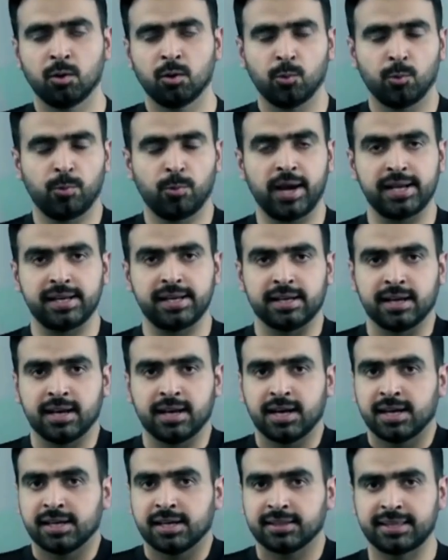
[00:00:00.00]
Well,
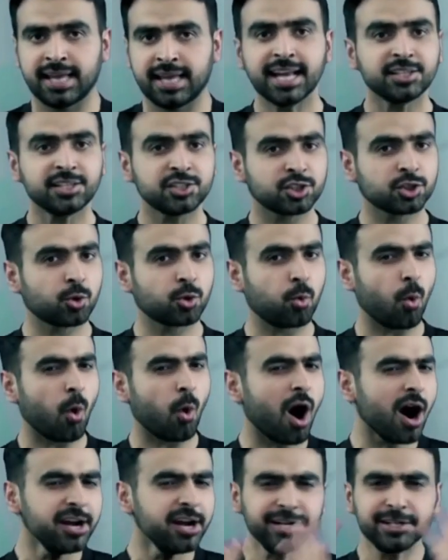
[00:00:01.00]
that's
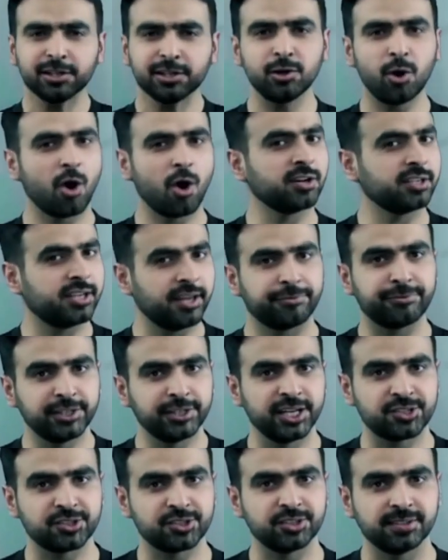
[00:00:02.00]
quite a long
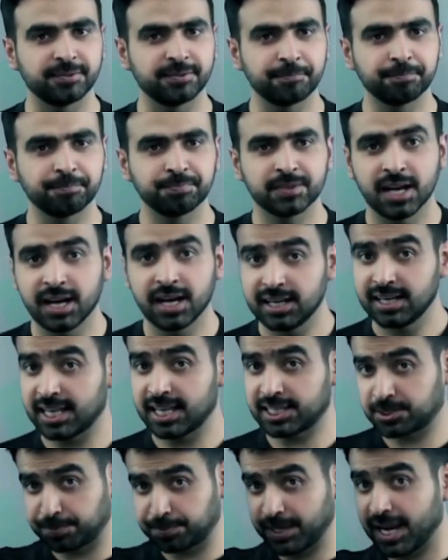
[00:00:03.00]
definition.
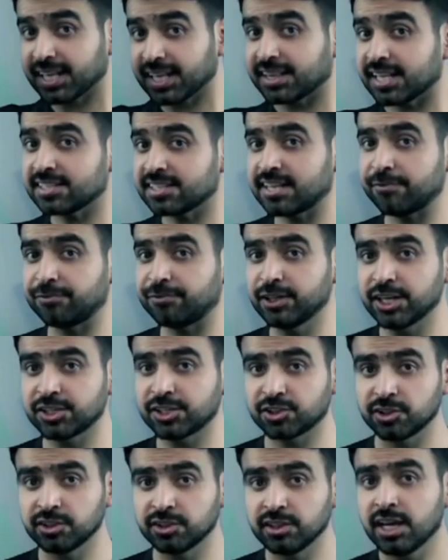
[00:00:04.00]
Let's break this
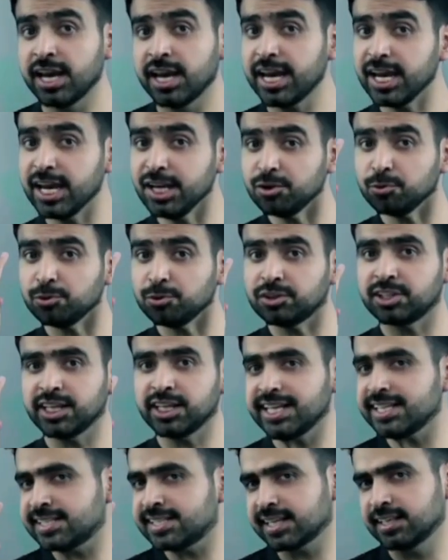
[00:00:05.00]
definition into 3
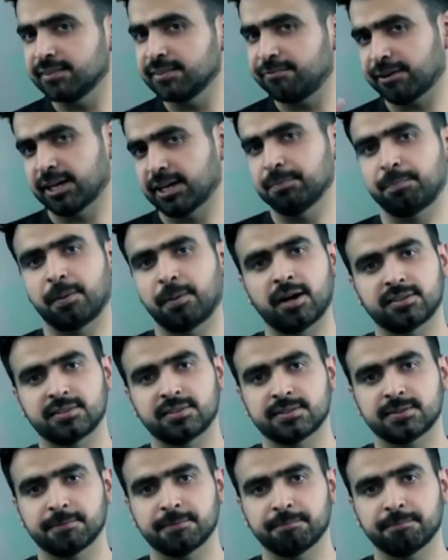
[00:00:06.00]
significant parts.